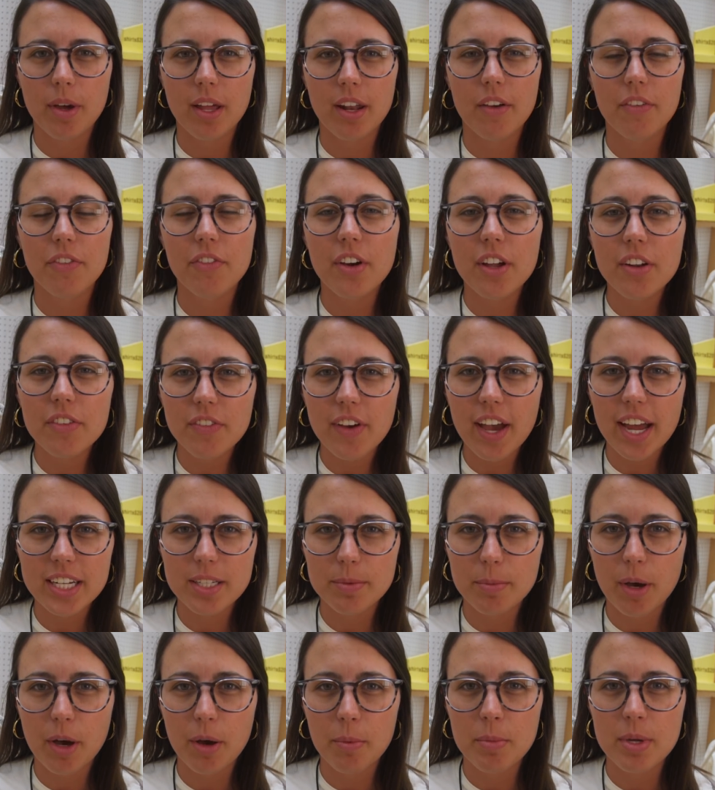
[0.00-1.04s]
and a fun fact
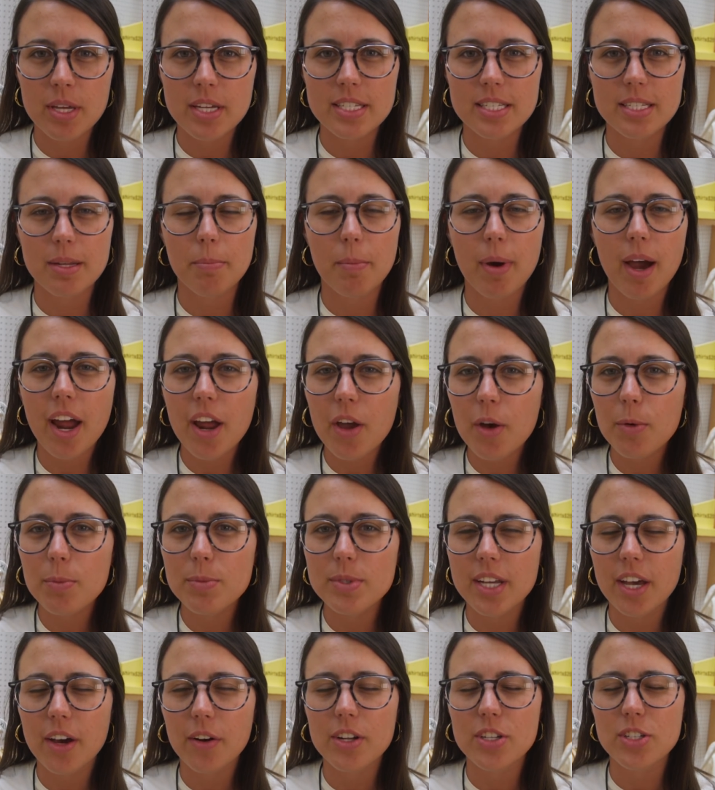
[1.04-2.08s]
about me is that my
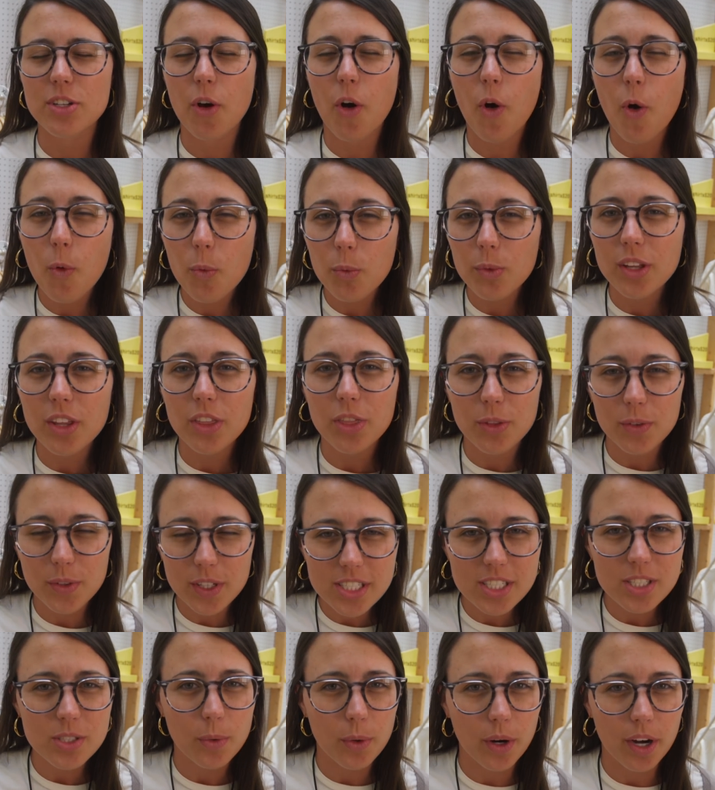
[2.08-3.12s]
hometown is only
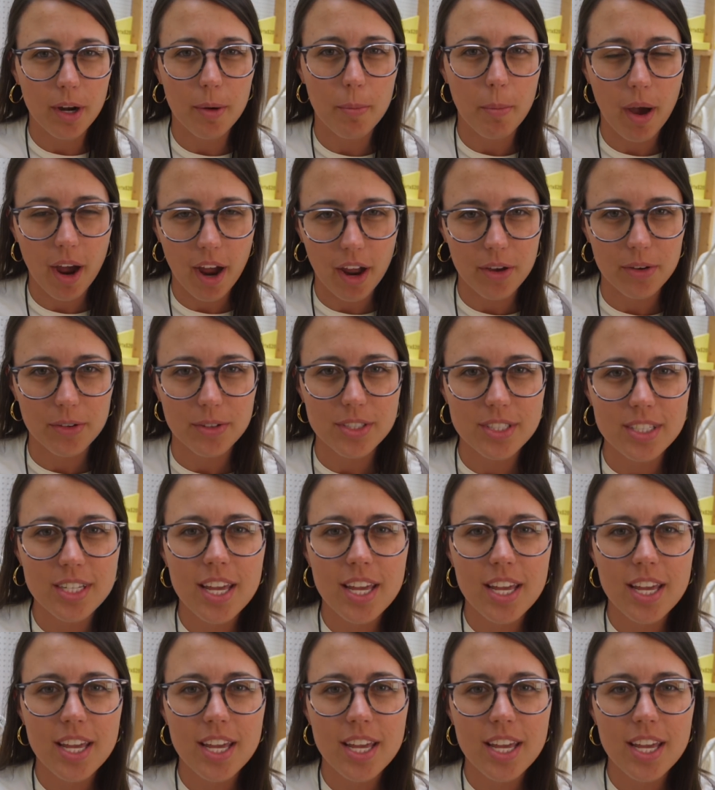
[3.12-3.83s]
3 square miles.